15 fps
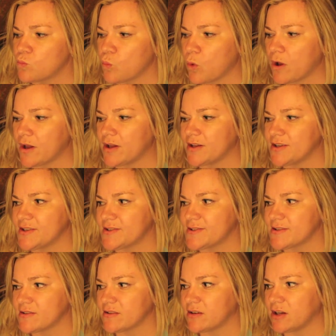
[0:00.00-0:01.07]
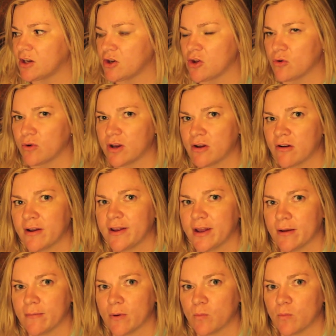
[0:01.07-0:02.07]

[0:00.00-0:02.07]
was, you know, here I am.